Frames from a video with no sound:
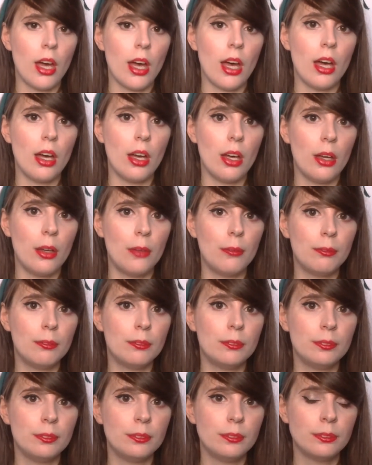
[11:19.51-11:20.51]

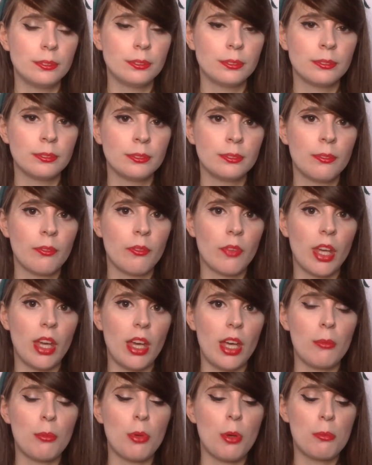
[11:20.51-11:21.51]
and
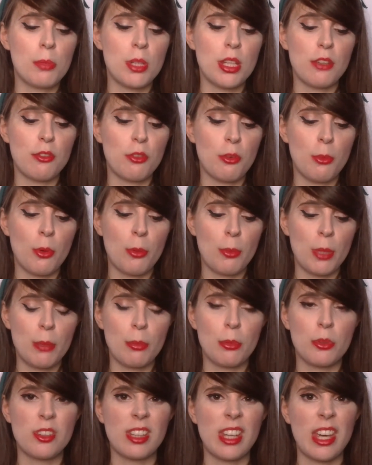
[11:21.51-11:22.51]
probably for more
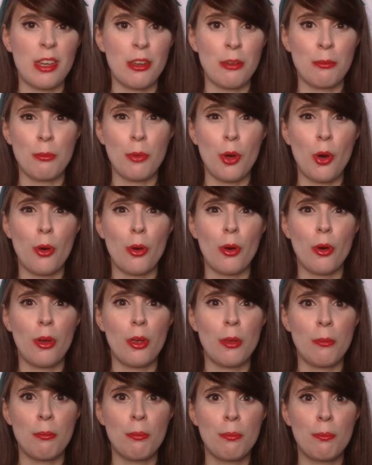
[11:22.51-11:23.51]
people to get
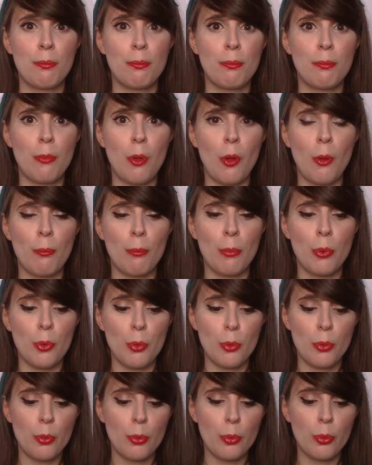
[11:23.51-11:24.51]
in on
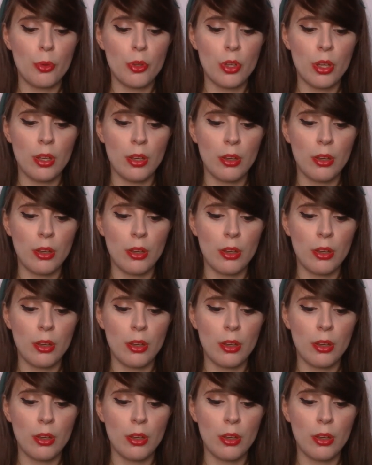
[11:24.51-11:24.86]
board,